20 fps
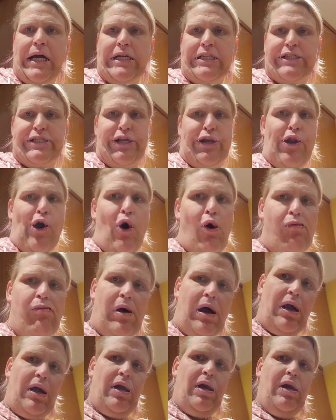
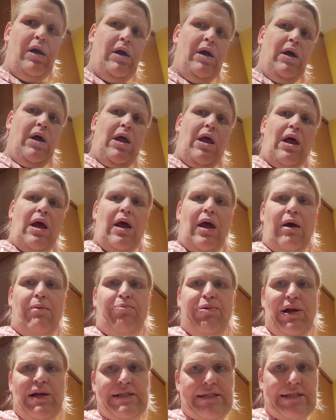Sonoma and
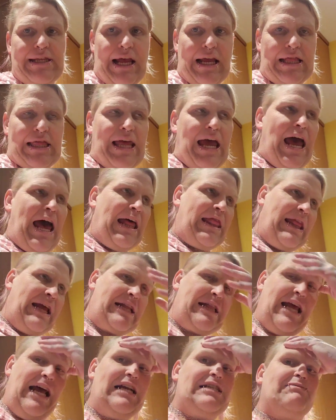places like that.
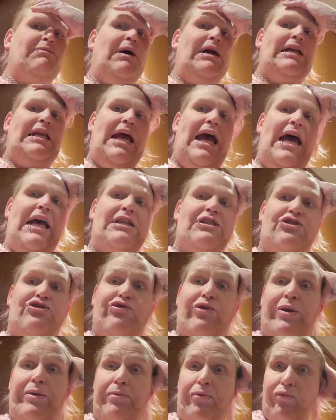Like, that's my dad's
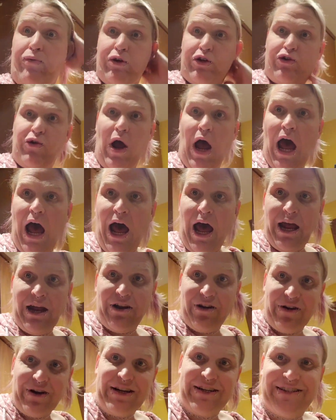dream to
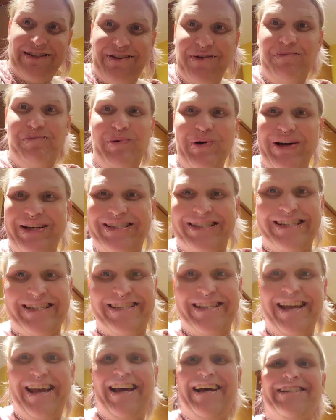retire, is to bust
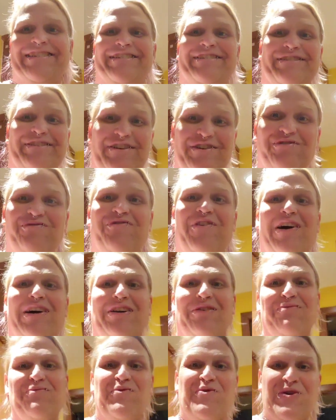his ass still
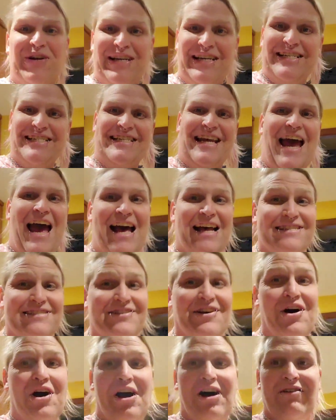fucking working his ass
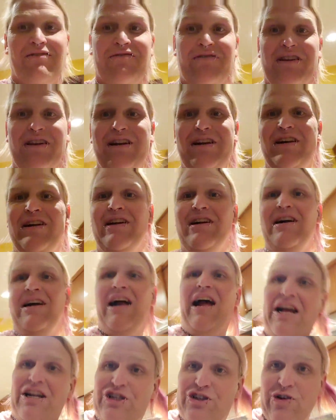off
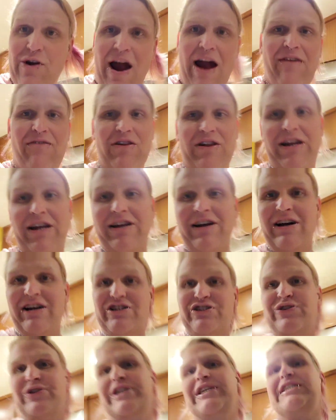and traveling the
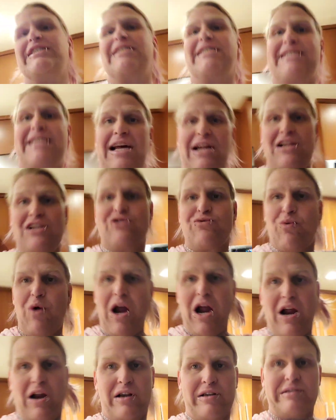country to sell his
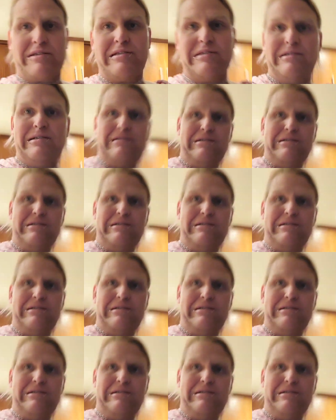wares.